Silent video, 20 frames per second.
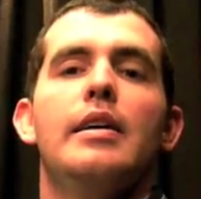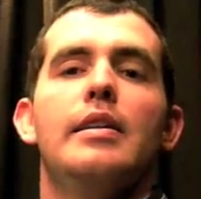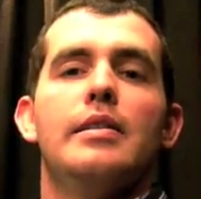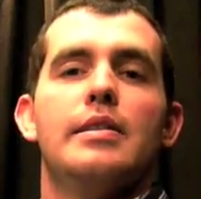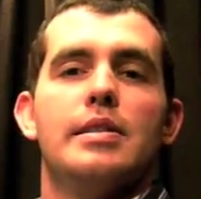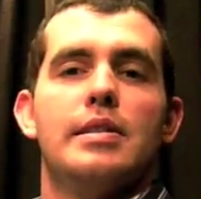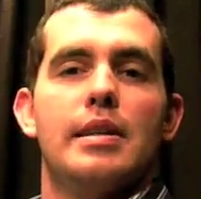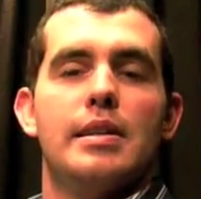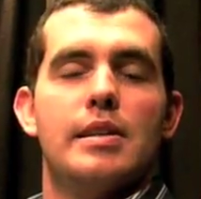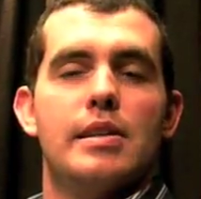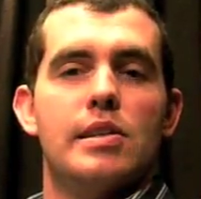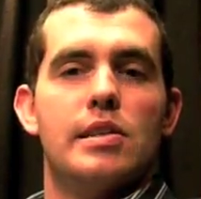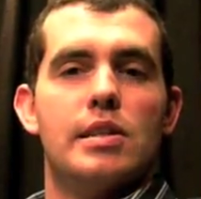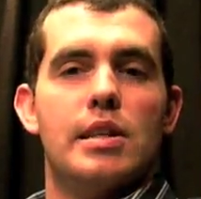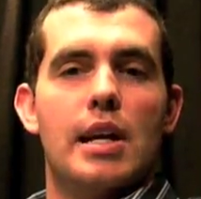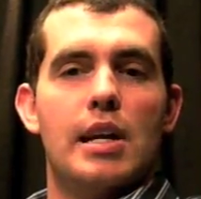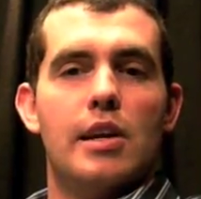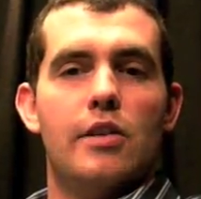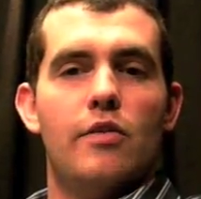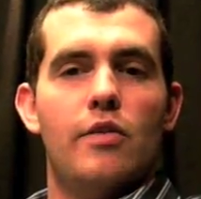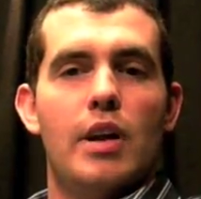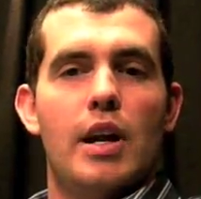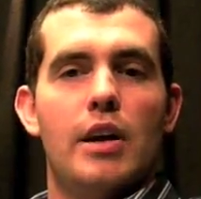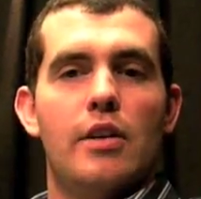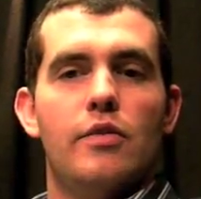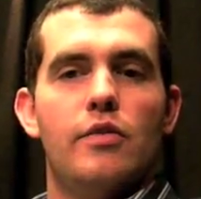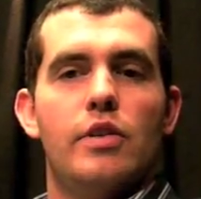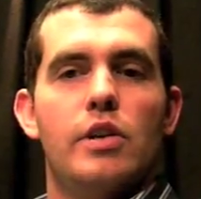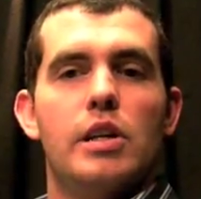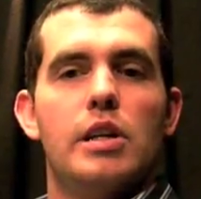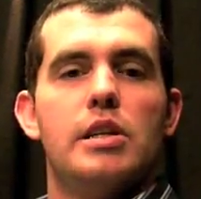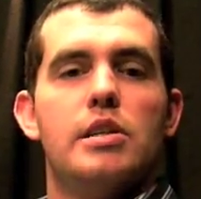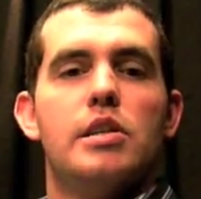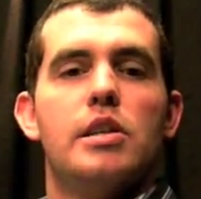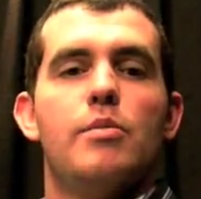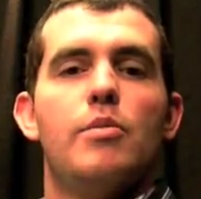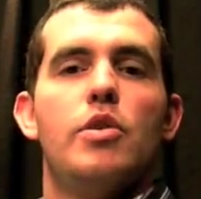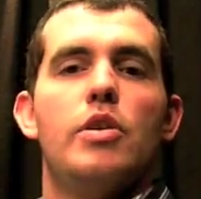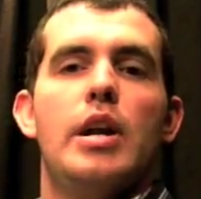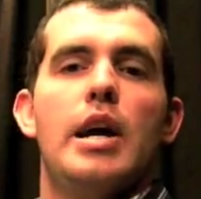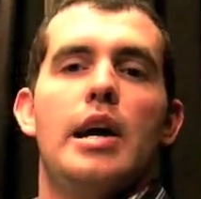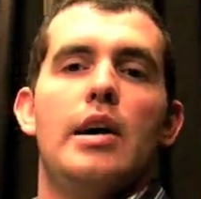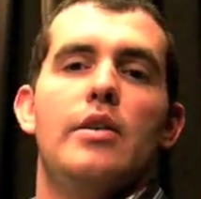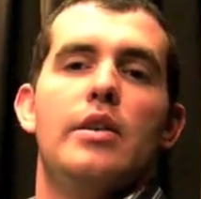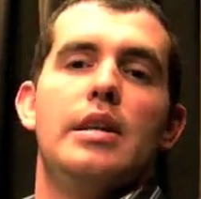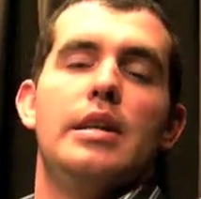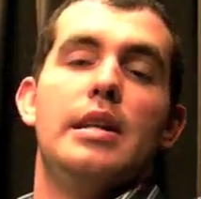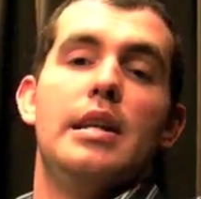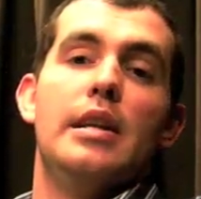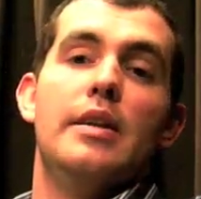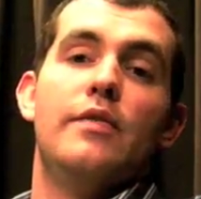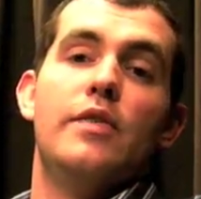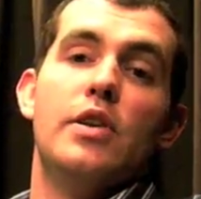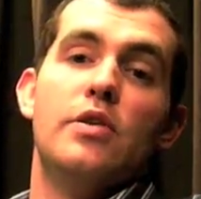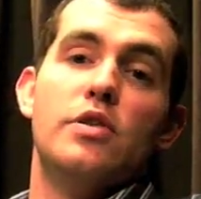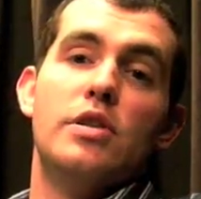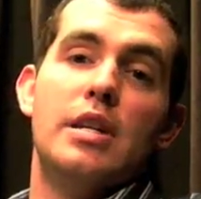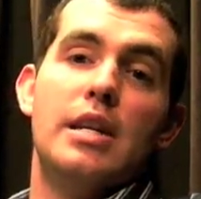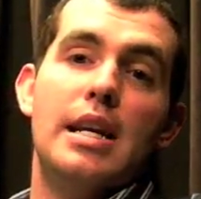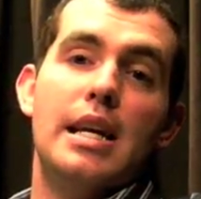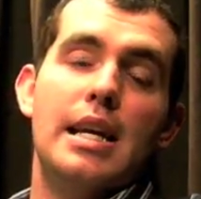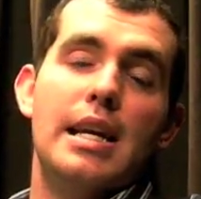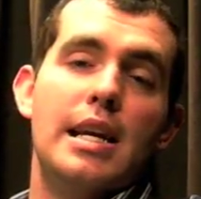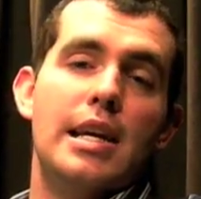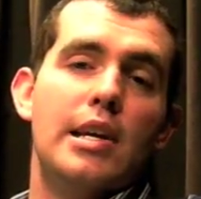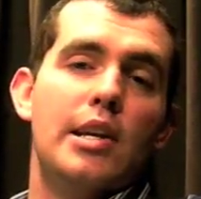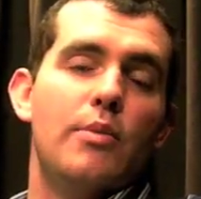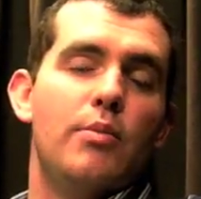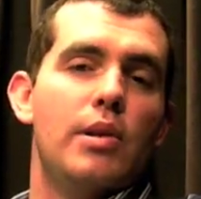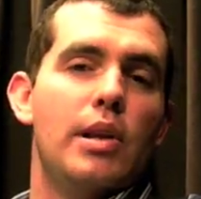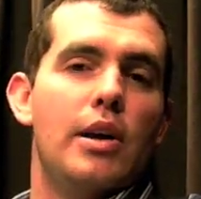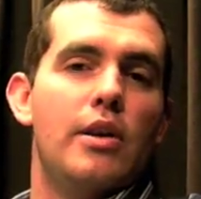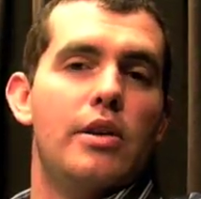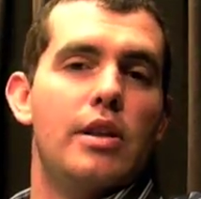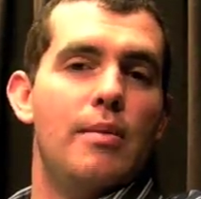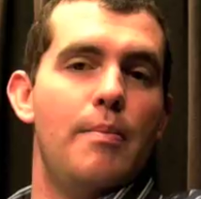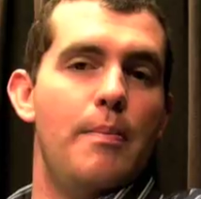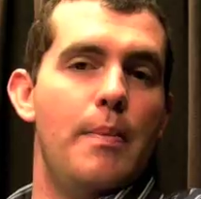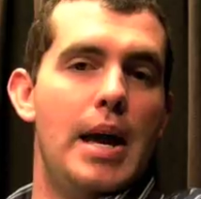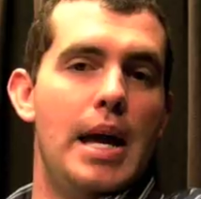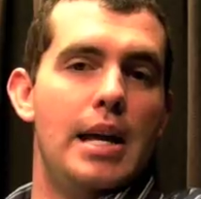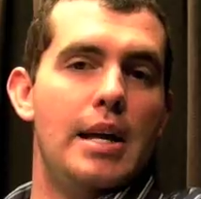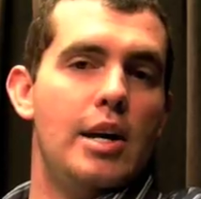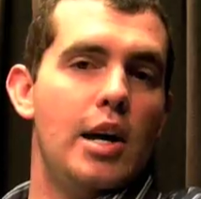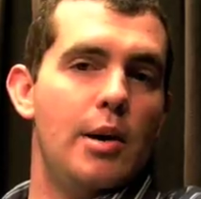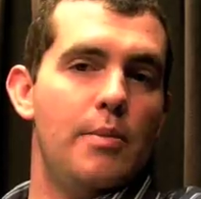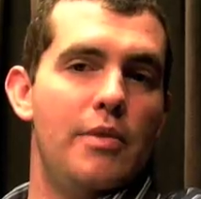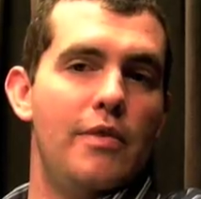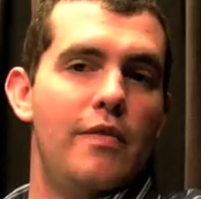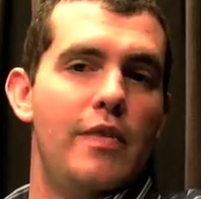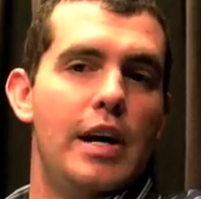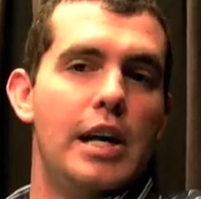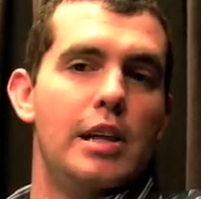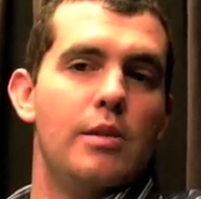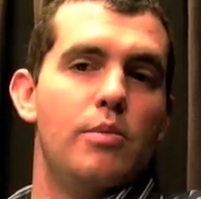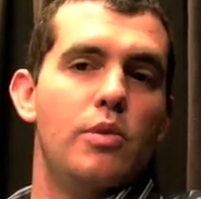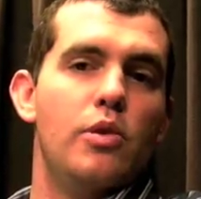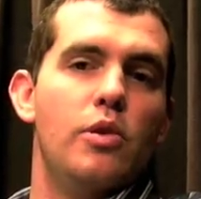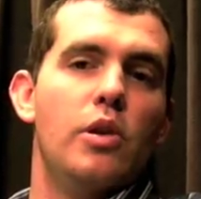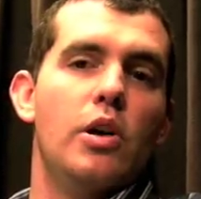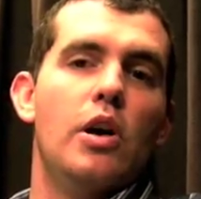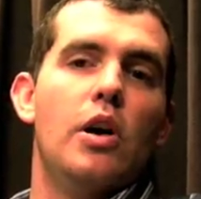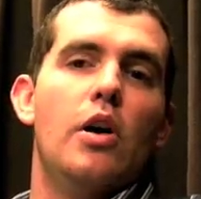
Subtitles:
let's let this second round really simmer down, and then if there's a need, a player that may come available,